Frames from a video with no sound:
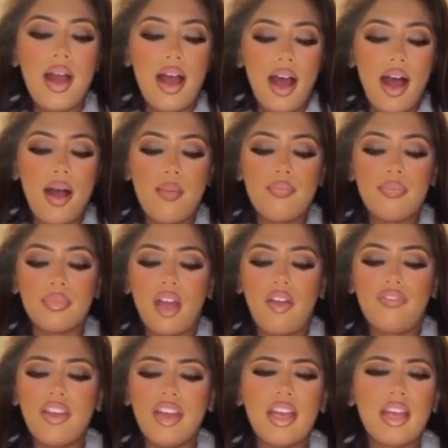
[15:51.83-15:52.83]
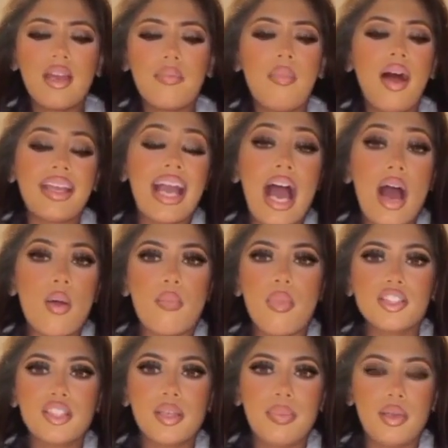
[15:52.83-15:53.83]
I think my account
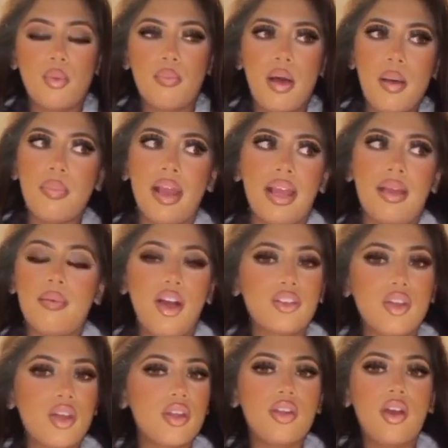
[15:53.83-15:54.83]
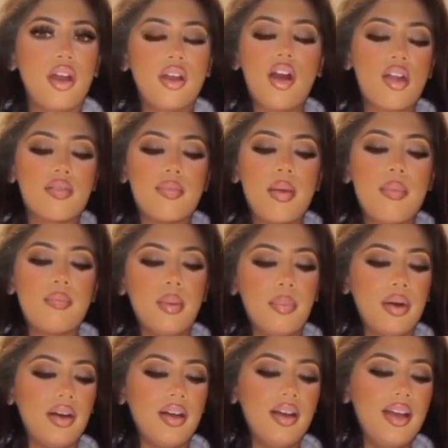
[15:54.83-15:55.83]
must have been on public, but I don't know, I can't remember,
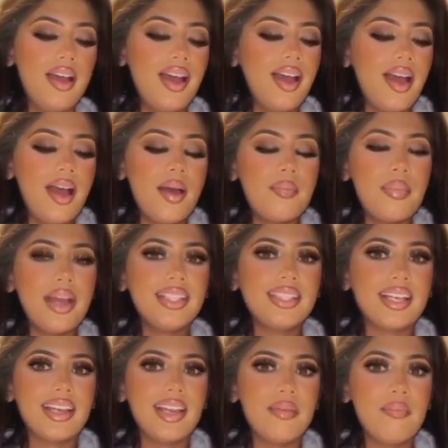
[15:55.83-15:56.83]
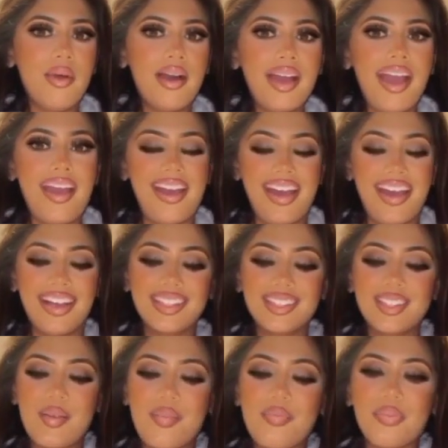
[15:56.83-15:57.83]
but basically my
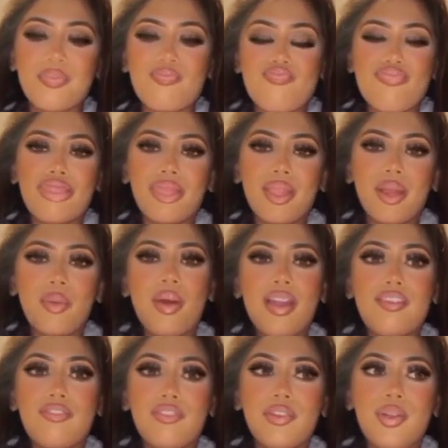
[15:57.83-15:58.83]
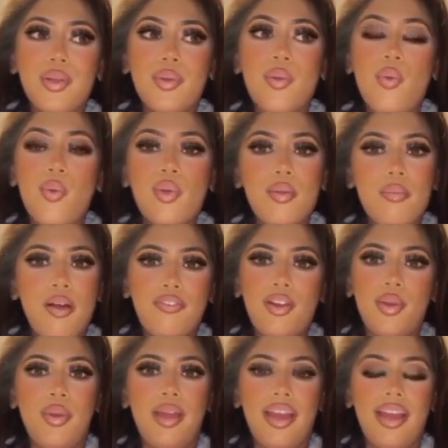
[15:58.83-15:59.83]
ex went through all of my
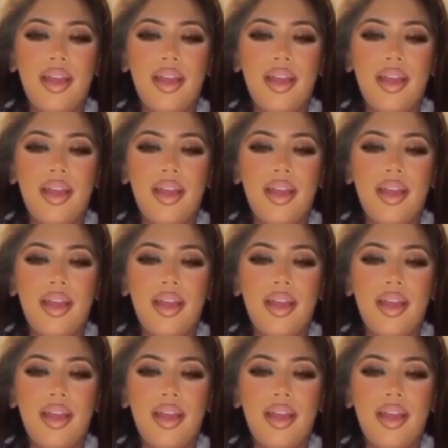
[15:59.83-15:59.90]
following